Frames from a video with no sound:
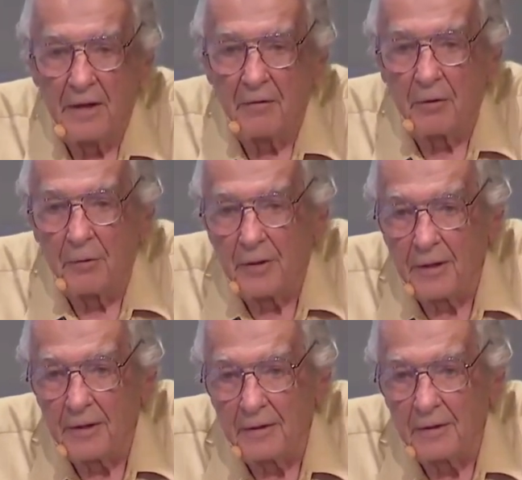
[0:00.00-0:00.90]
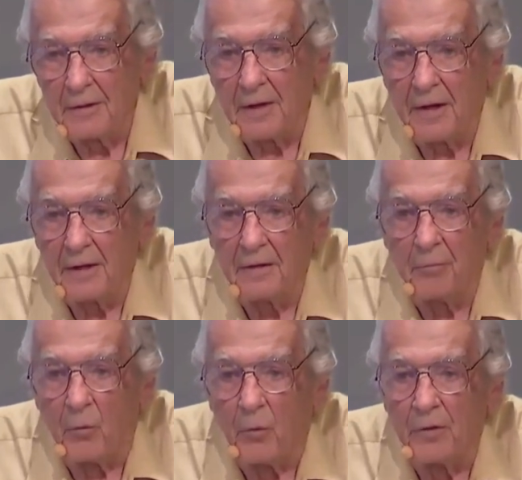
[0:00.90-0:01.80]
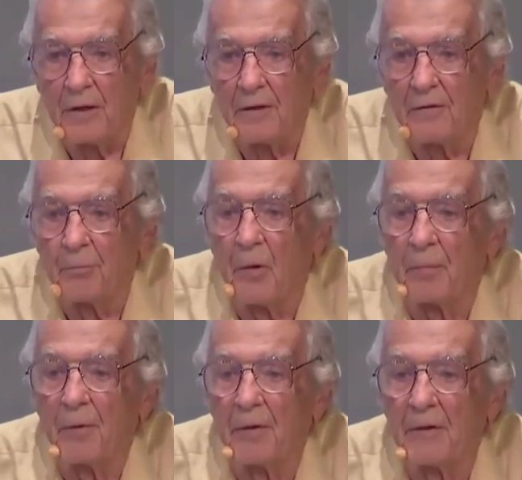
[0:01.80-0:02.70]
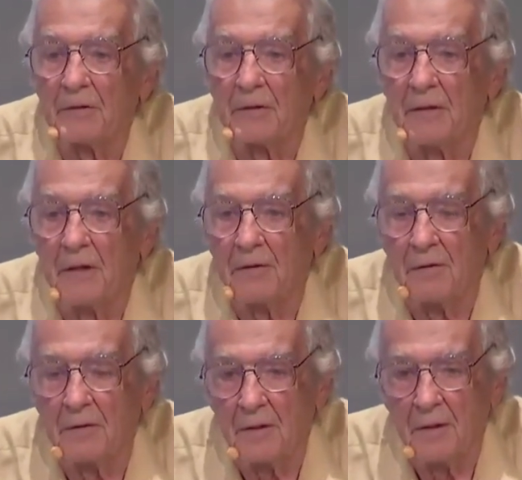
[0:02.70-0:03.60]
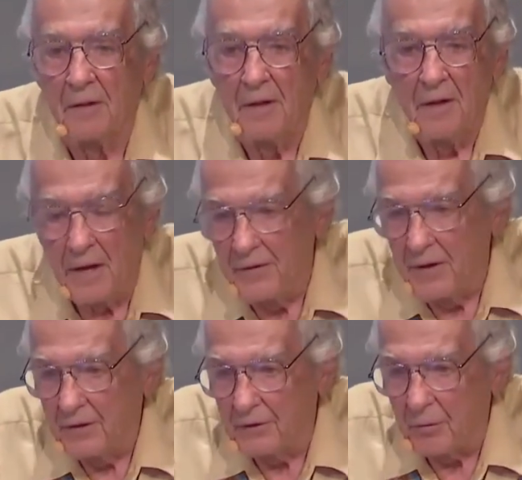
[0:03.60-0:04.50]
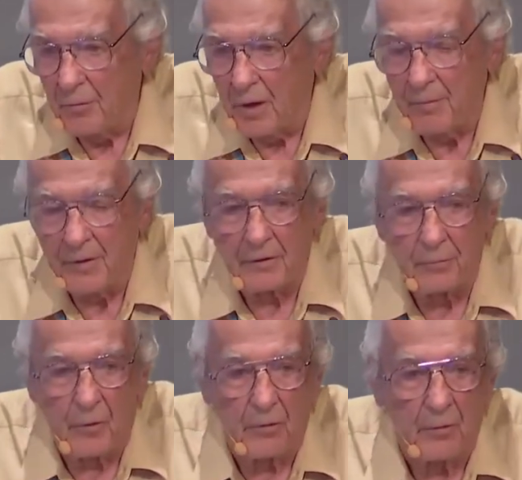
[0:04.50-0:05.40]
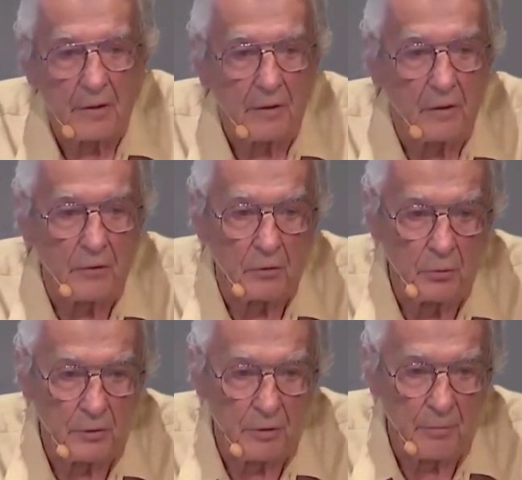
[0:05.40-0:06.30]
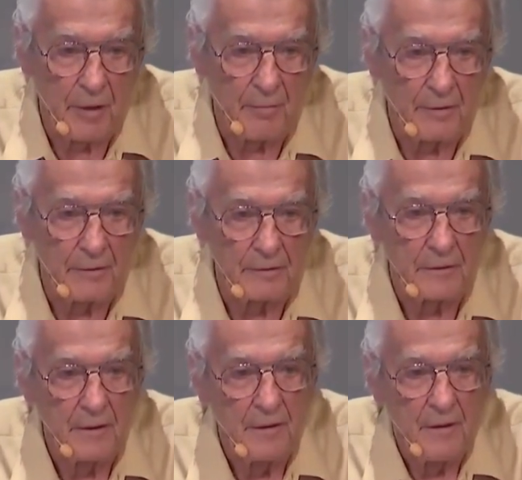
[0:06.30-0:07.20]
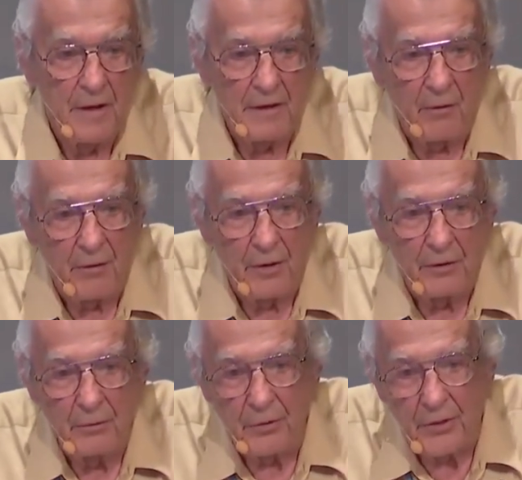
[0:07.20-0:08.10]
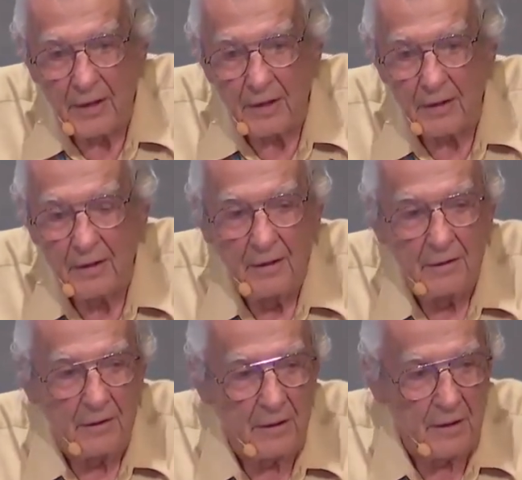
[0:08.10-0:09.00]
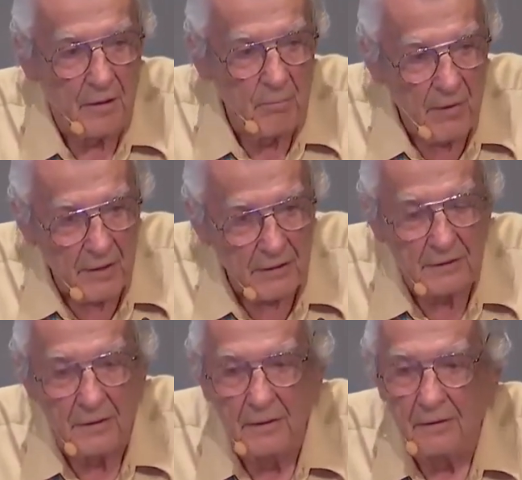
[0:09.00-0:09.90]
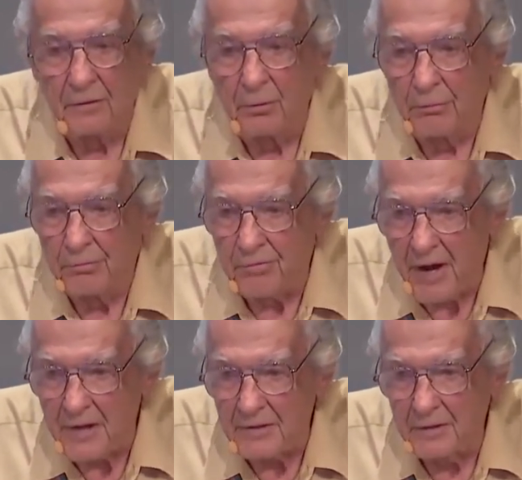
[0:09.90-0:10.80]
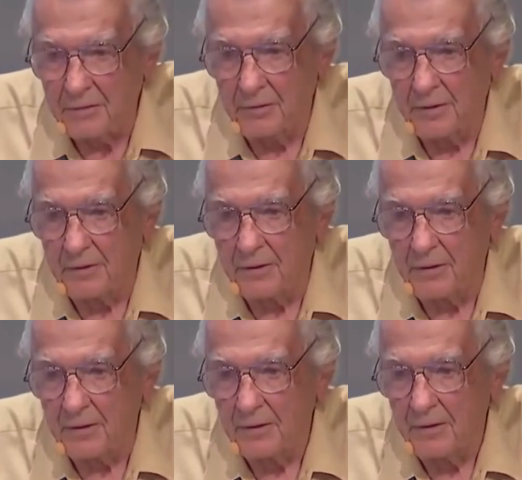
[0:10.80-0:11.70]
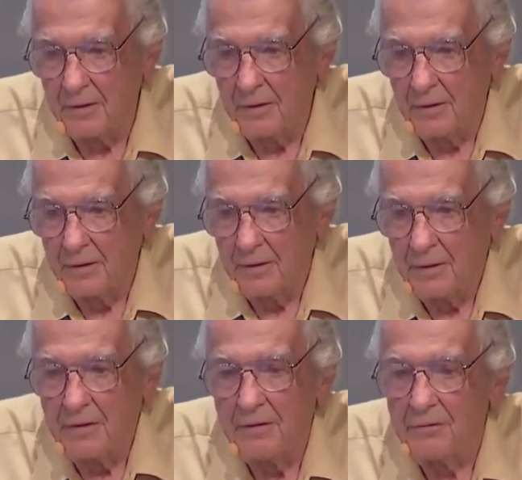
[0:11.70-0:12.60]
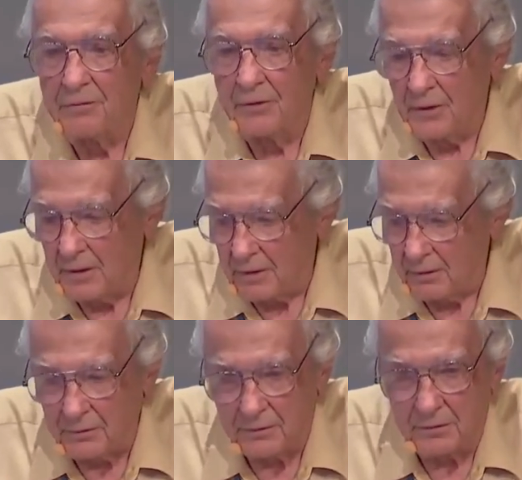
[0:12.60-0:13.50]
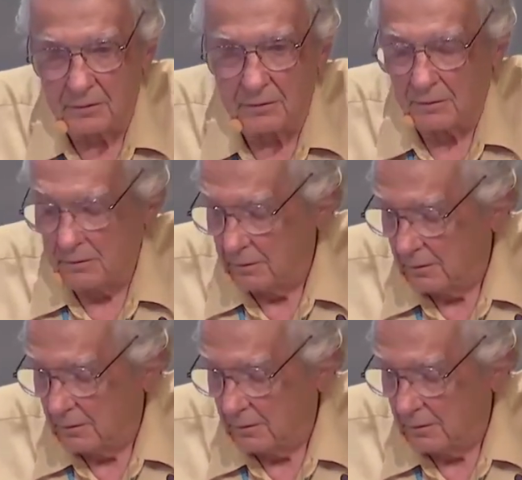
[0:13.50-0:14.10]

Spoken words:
and now we go 1910, the more dense population density, and then the thermometers broke, you got new thermometers, and how can you think that I can measure this to a fraction of a degree? It's ridiculous.